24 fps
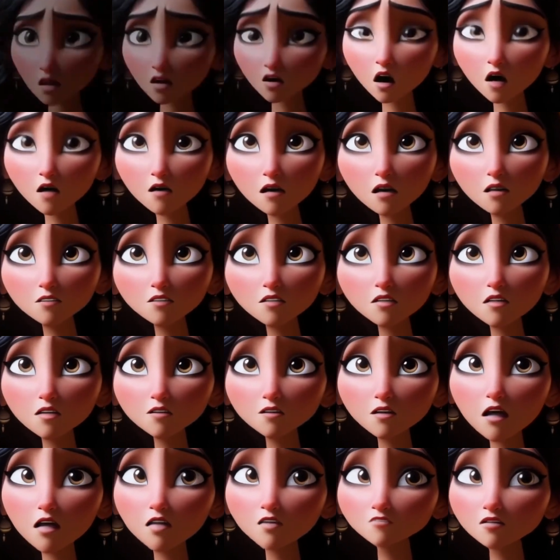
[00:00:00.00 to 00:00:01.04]
to the
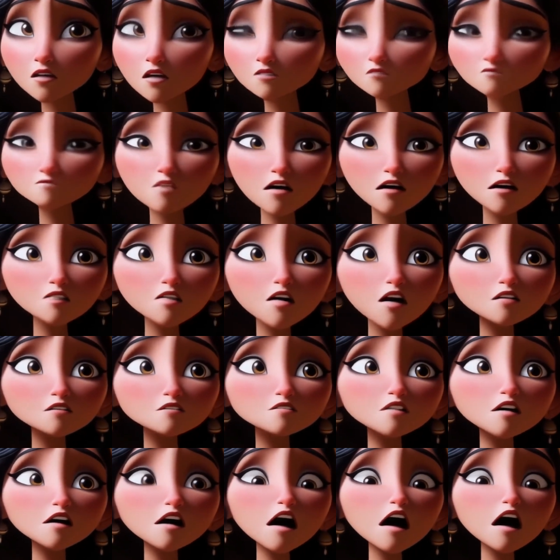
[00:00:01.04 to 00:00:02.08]
uncircumcised Philistines
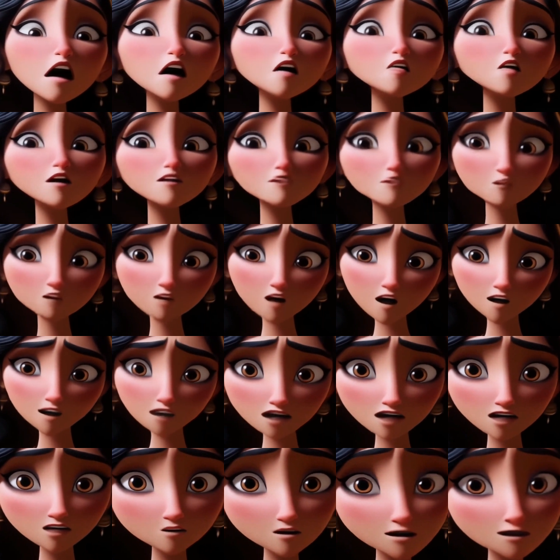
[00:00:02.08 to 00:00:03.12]
to get a wife?"
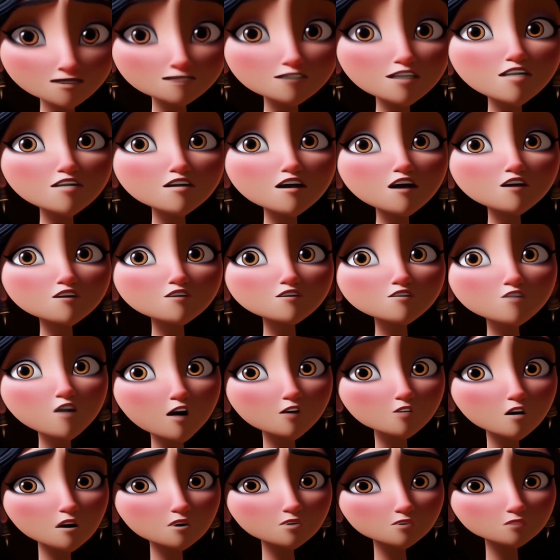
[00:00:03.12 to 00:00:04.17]
But Samson
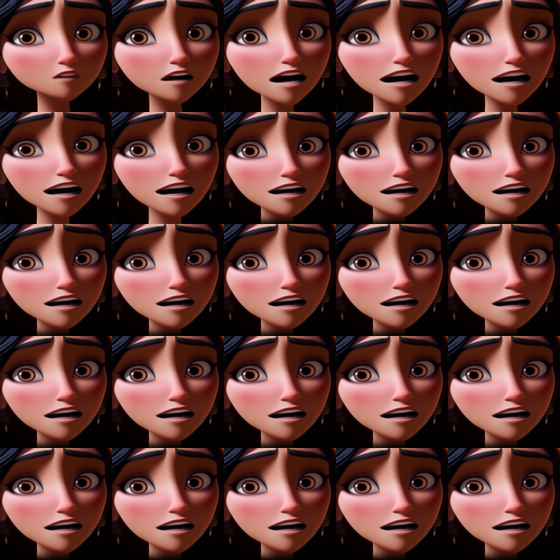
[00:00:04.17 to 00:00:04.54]
insisted,